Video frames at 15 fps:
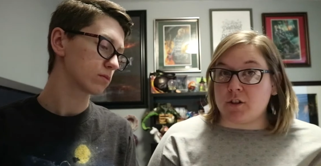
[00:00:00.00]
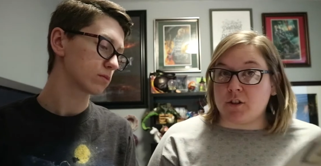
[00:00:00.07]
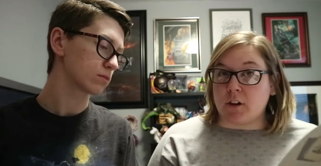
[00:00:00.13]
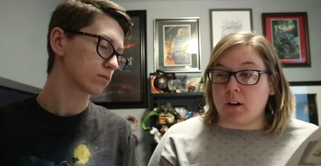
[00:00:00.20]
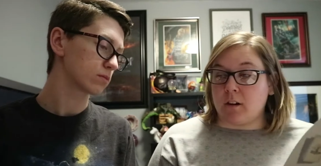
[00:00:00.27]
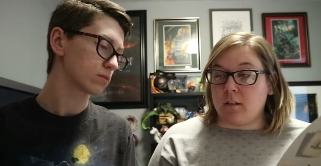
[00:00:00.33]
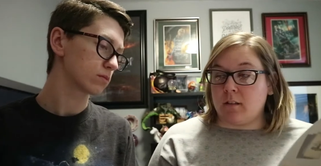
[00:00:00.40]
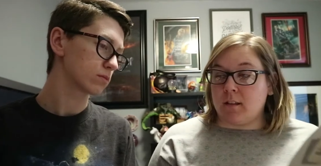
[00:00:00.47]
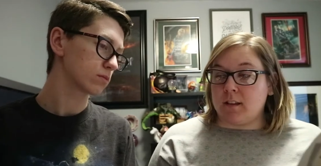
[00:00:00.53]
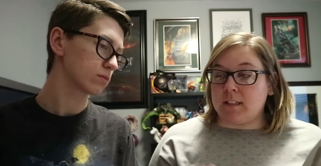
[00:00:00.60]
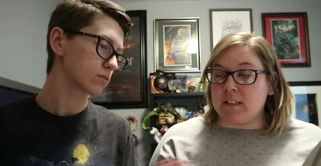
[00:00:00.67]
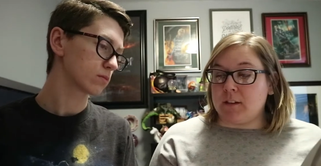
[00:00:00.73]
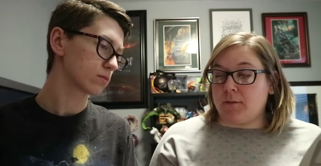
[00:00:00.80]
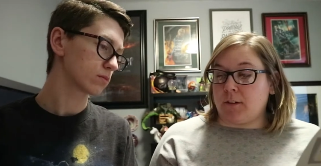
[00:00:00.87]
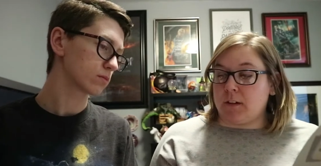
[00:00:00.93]
Speaker 1: shirt. The
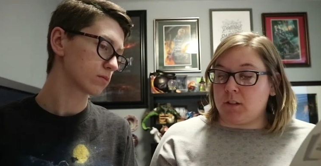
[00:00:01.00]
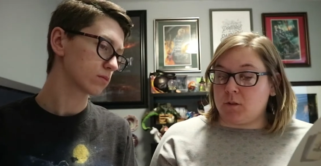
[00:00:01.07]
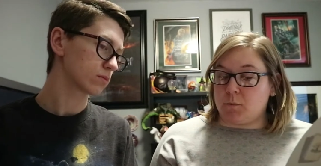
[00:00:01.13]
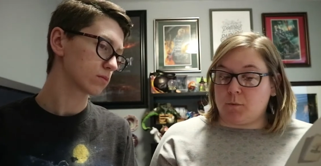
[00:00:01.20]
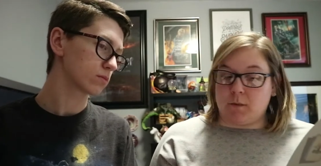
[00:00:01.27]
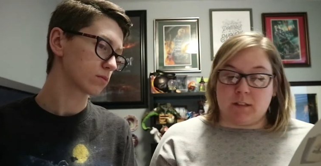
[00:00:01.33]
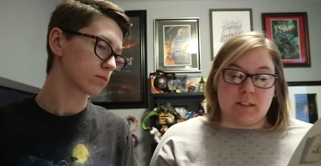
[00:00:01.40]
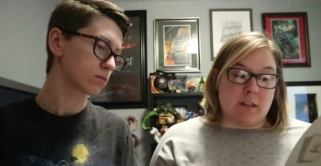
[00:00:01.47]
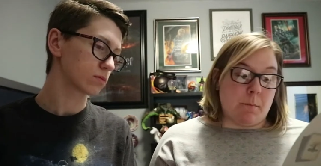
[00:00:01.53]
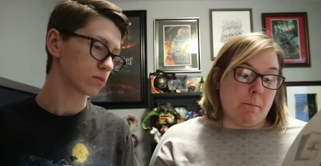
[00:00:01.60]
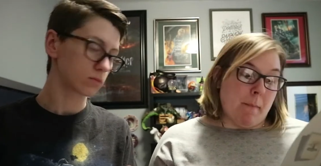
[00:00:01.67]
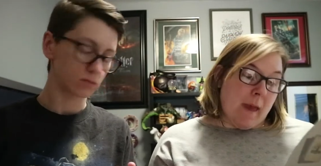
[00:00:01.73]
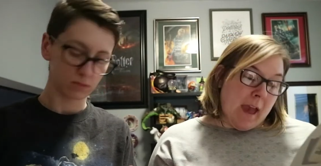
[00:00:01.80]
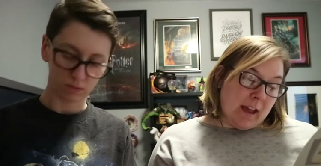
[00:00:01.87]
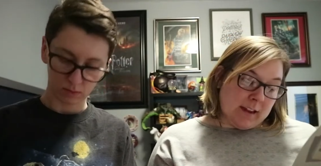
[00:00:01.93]
difference was the
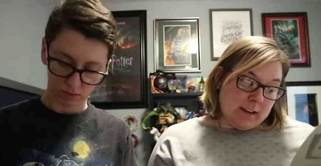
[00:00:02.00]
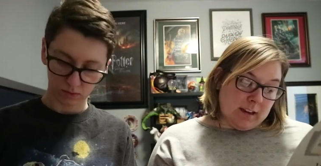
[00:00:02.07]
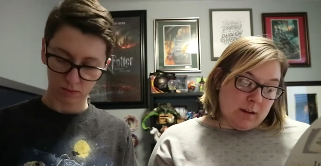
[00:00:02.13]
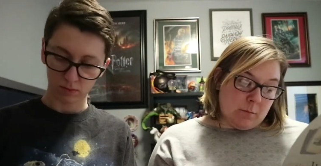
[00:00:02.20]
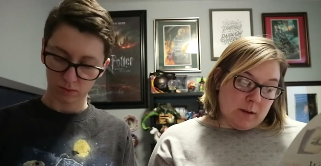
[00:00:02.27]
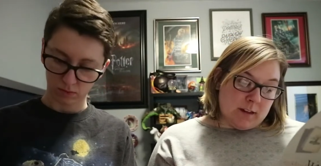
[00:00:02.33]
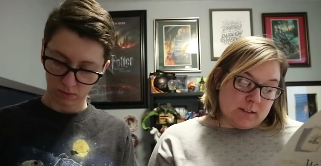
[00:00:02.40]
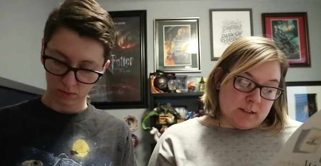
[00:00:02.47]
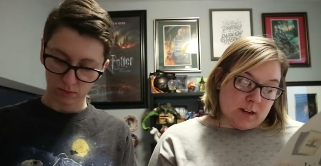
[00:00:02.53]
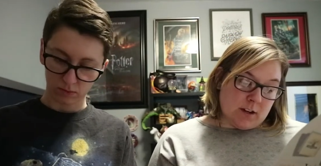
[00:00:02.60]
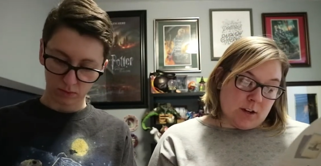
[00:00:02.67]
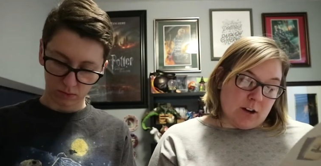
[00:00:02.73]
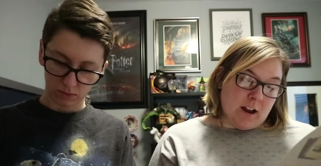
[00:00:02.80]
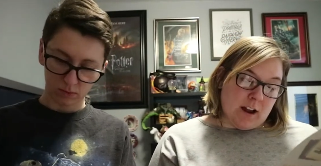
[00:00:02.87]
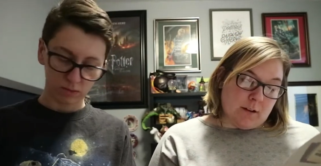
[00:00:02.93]
magnet based
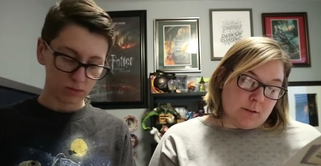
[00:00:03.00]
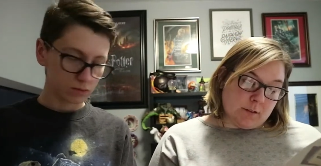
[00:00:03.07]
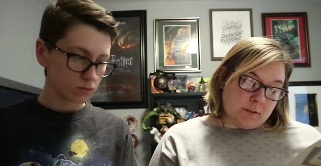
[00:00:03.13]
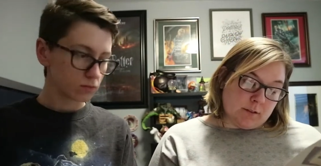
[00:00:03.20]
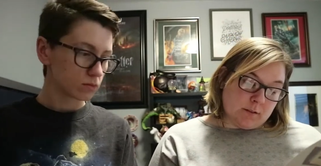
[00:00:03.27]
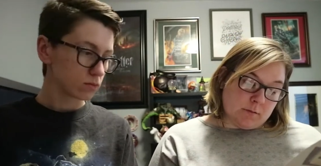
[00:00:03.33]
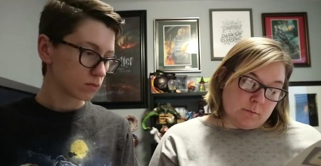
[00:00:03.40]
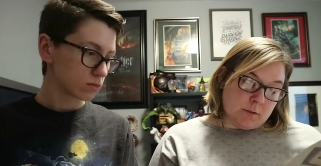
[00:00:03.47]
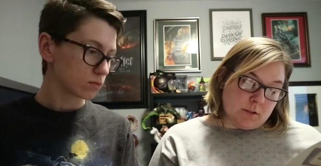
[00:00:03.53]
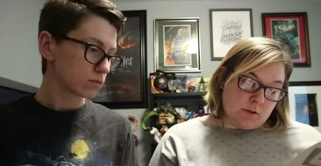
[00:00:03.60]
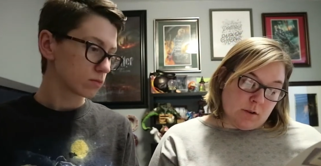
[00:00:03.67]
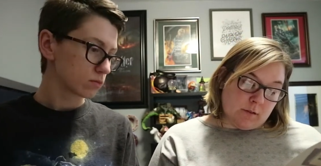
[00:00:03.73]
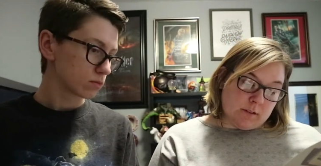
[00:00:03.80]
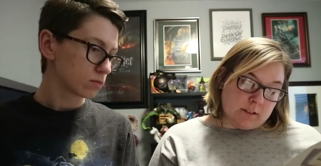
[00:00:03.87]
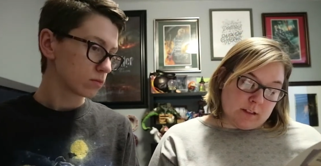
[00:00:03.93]
on your house.
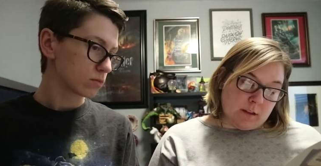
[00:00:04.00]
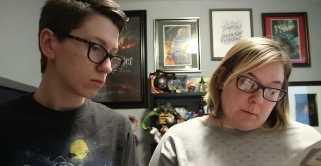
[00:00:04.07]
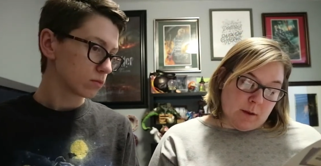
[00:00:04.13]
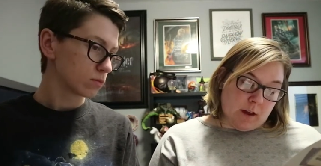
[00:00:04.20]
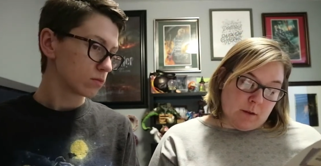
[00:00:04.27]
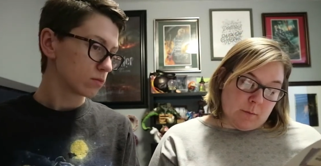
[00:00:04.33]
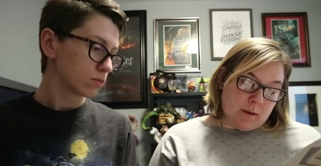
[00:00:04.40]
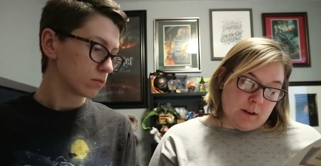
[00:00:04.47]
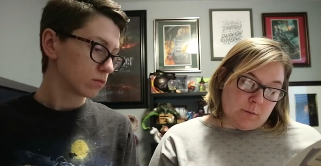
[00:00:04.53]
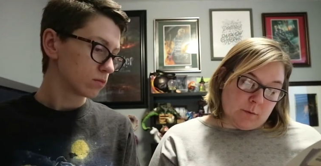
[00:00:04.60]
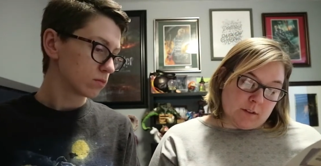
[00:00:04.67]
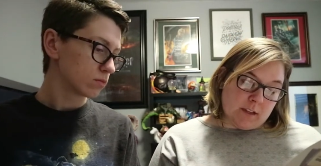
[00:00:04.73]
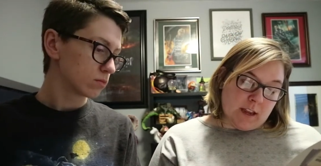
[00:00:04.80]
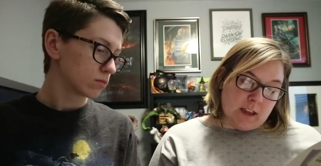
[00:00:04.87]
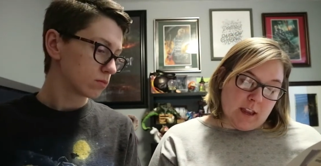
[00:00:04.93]
Patronus lapel pin.
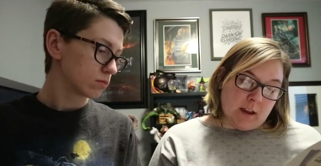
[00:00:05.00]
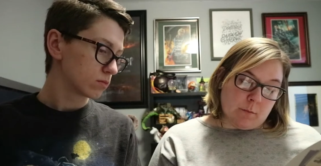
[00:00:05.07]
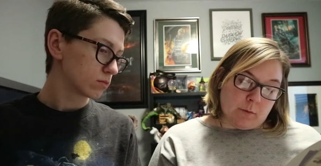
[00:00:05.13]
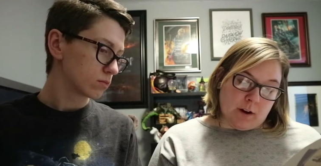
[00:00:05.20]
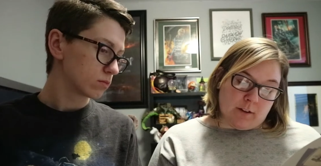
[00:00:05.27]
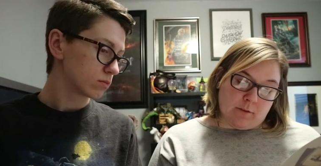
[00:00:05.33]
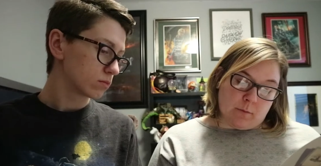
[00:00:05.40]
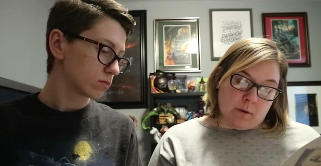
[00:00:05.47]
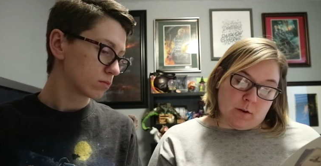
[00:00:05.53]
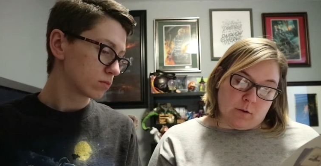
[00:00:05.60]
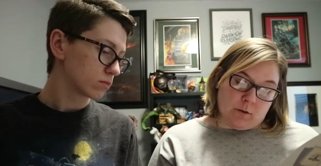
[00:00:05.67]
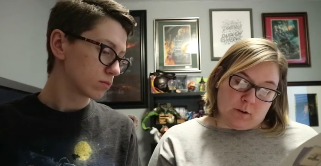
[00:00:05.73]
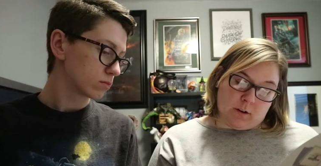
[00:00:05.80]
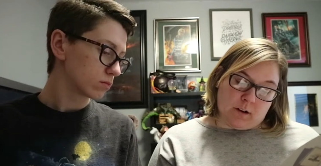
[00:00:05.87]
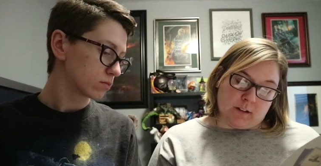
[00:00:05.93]
We're taking a break from our
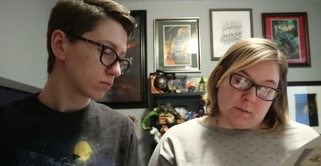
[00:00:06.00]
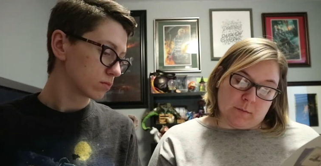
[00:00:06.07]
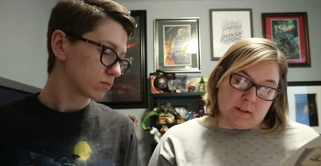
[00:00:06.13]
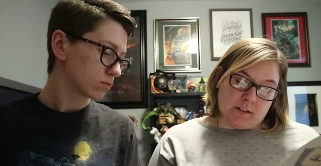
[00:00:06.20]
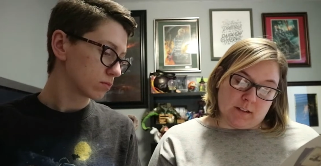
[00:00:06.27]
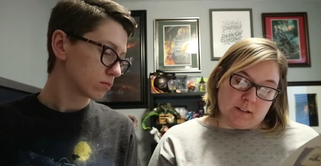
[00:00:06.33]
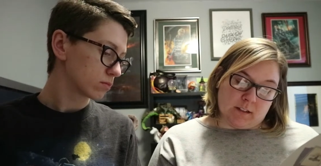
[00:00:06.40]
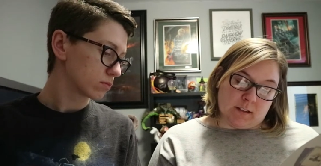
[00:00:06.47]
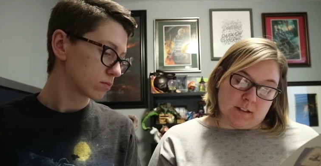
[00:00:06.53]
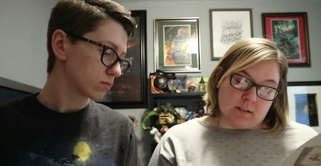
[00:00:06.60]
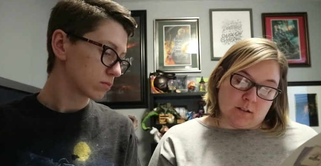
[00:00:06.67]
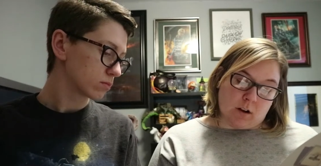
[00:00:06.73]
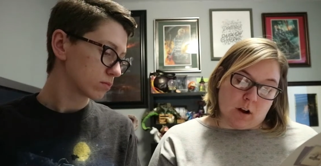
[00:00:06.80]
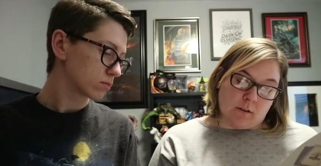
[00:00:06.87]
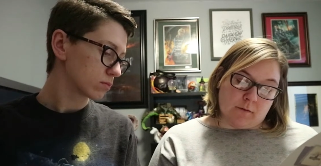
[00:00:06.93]
Horcrux pin
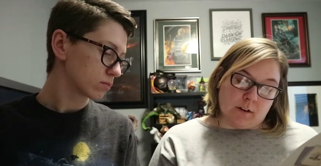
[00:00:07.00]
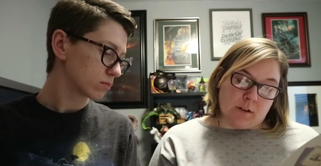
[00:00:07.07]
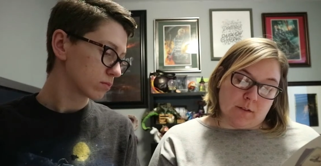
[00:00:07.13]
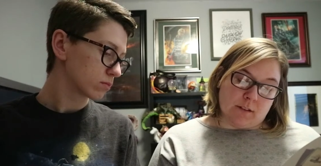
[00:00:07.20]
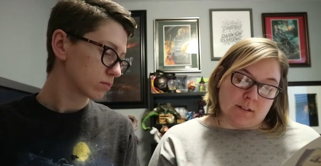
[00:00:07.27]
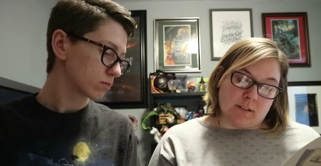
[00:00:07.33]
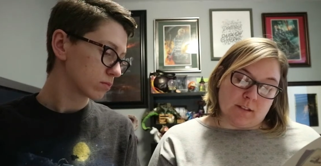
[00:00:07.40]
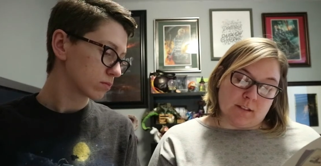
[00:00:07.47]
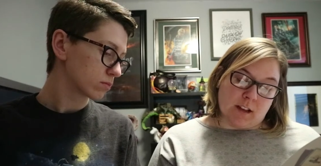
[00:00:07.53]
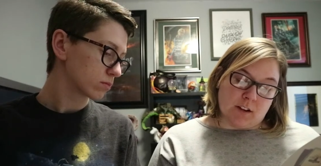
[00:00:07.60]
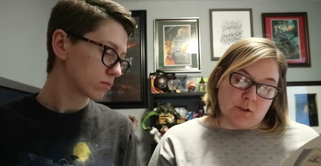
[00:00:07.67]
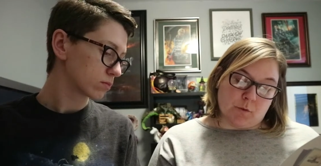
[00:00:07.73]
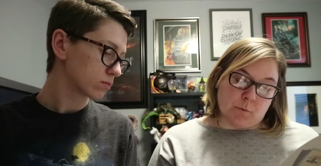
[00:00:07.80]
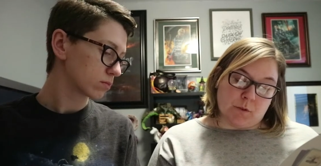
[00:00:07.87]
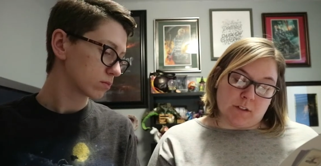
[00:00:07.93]
series to offer you this
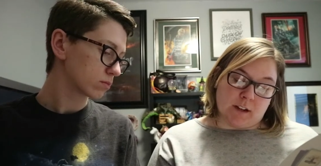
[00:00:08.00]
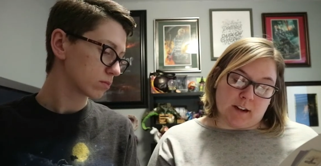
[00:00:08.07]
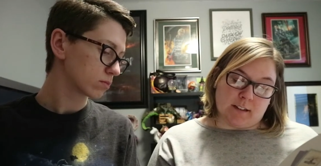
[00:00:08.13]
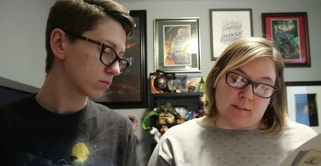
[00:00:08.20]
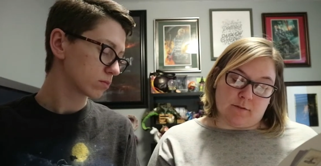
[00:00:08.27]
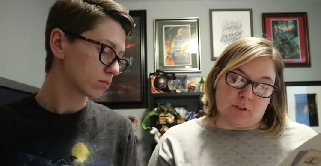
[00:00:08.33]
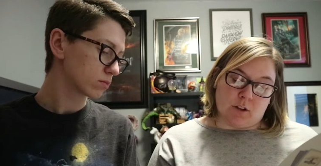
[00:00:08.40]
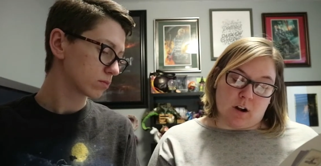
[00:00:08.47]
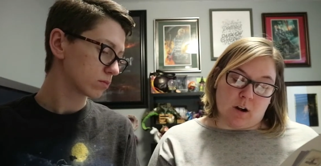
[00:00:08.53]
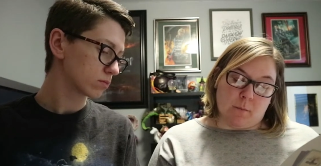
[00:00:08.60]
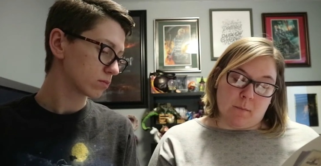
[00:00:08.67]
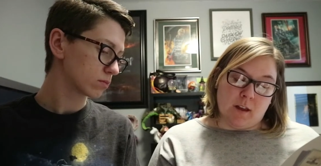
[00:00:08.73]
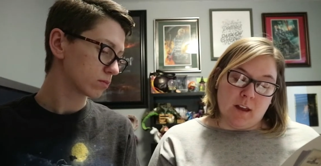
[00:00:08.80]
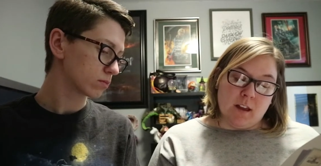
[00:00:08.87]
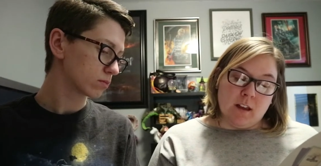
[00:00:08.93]
essential protective
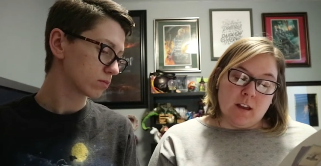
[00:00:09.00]
charm.